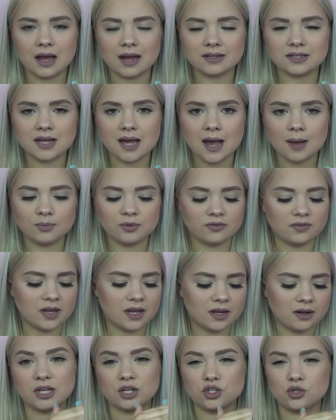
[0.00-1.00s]
on top of
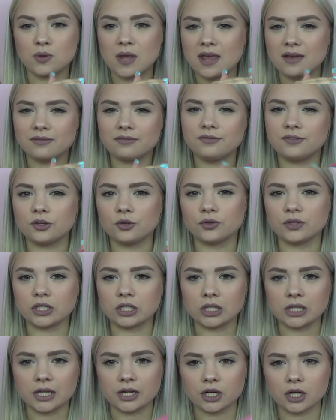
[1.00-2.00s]
it because you can't feel the
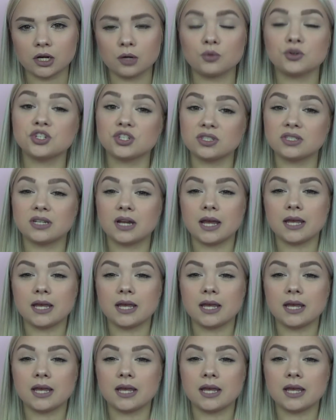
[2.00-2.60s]
glitter, which is